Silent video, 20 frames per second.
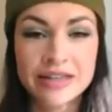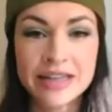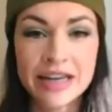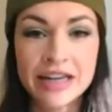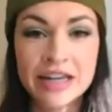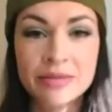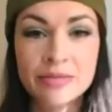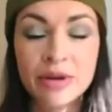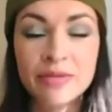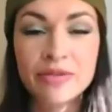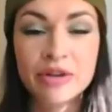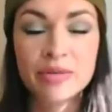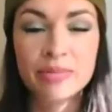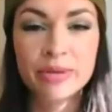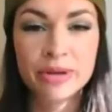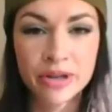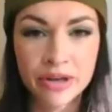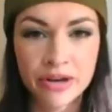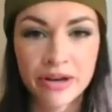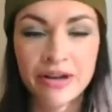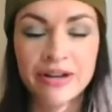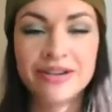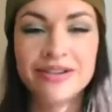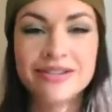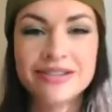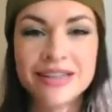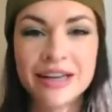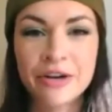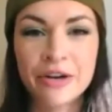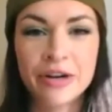addendum of your book
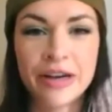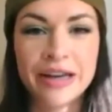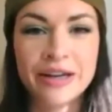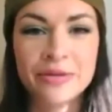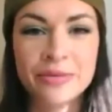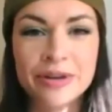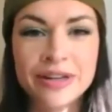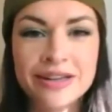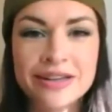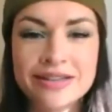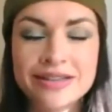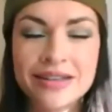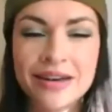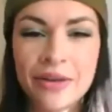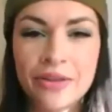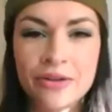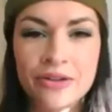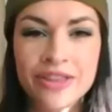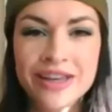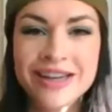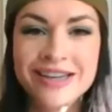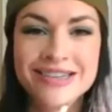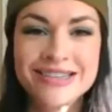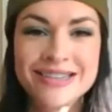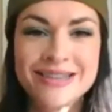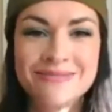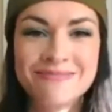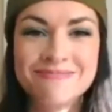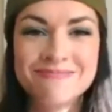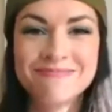on segregated witness and other
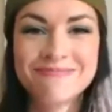things.